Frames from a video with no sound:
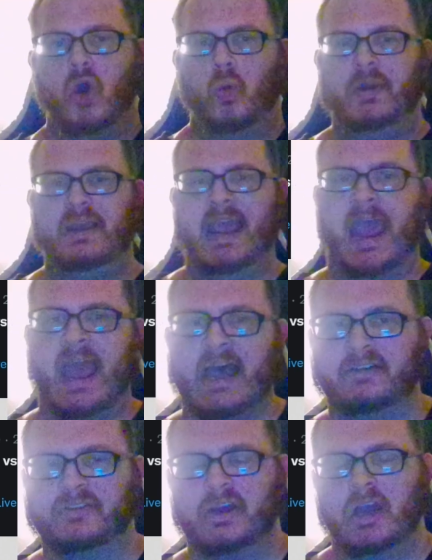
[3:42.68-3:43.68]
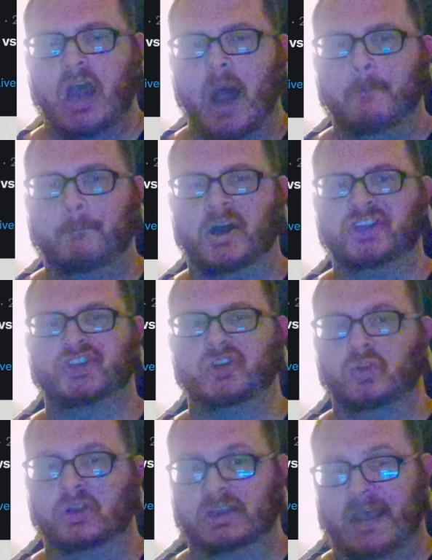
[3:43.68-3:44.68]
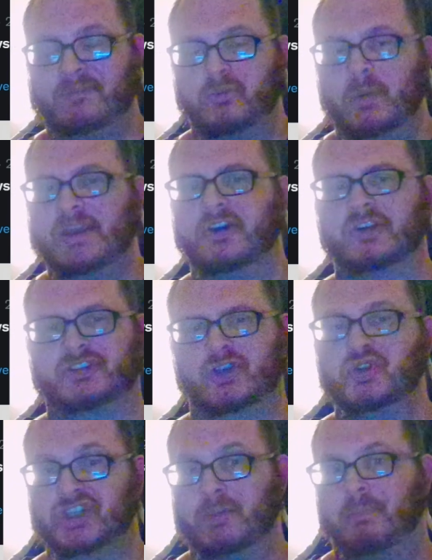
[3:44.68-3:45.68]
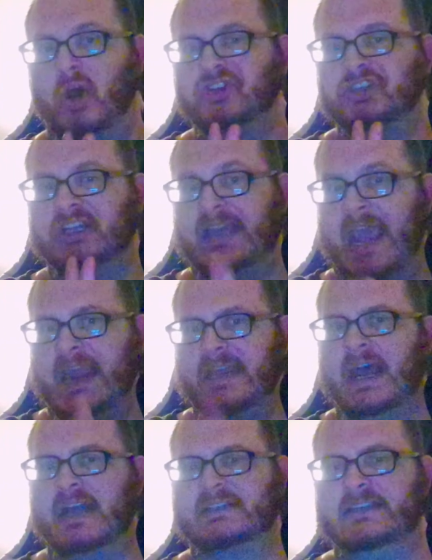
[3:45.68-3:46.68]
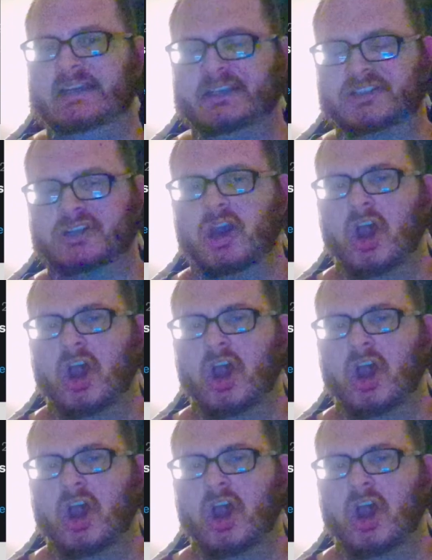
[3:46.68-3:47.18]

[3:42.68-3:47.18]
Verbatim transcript: We have a bunch of left wingers who supposedly hate Nazis